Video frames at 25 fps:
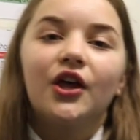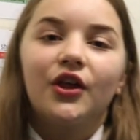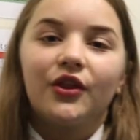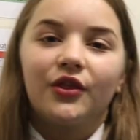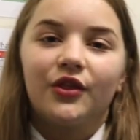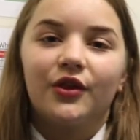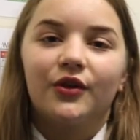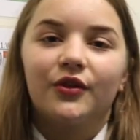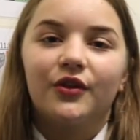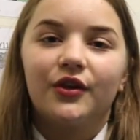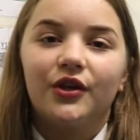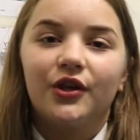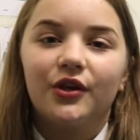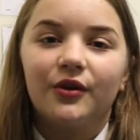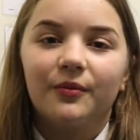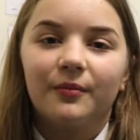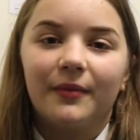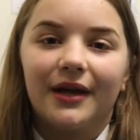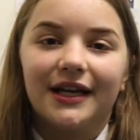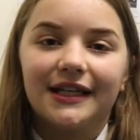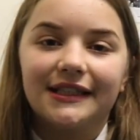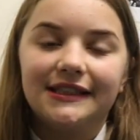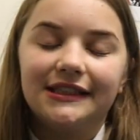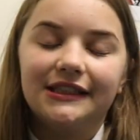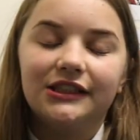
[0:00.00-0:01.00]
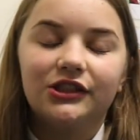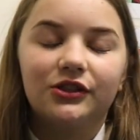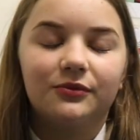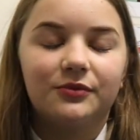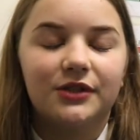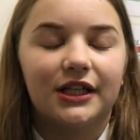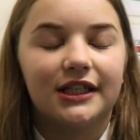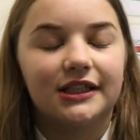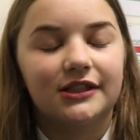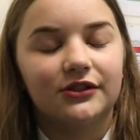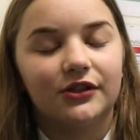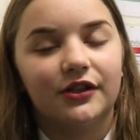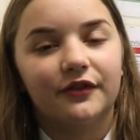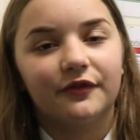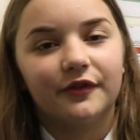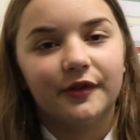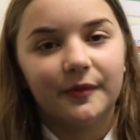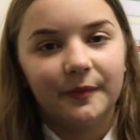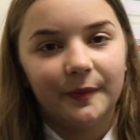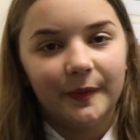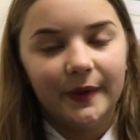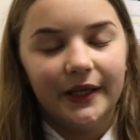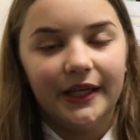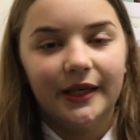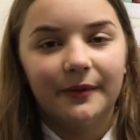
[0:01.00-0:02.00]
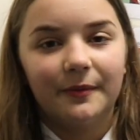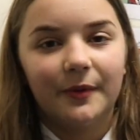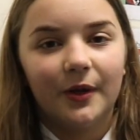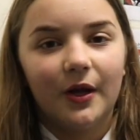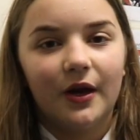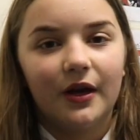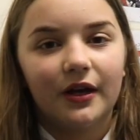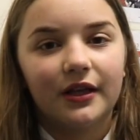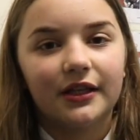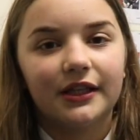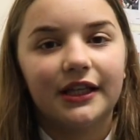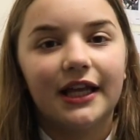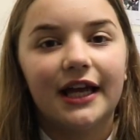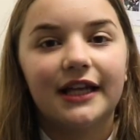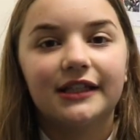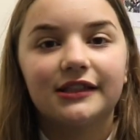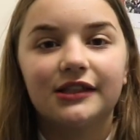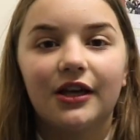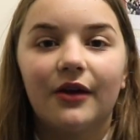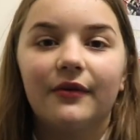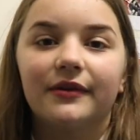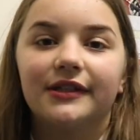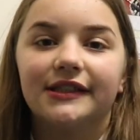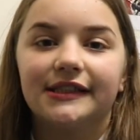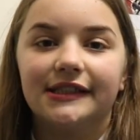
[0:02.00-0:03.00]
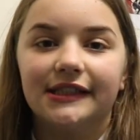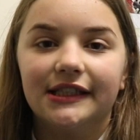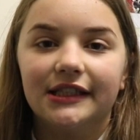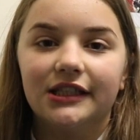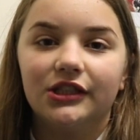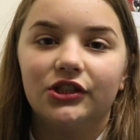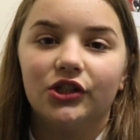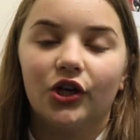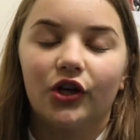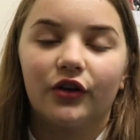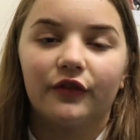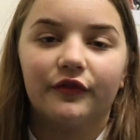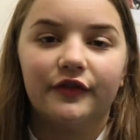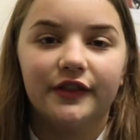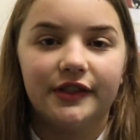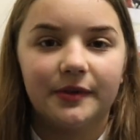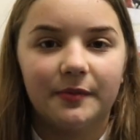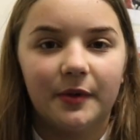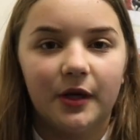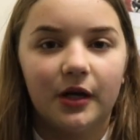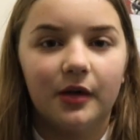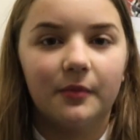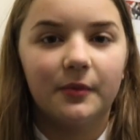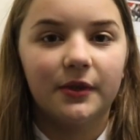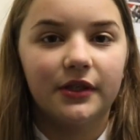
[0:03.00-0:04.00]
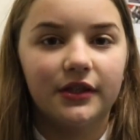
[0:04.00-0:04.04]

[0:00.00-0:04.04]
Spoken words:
The other humanities subjects are over in P Block. Let's go and see the geography department.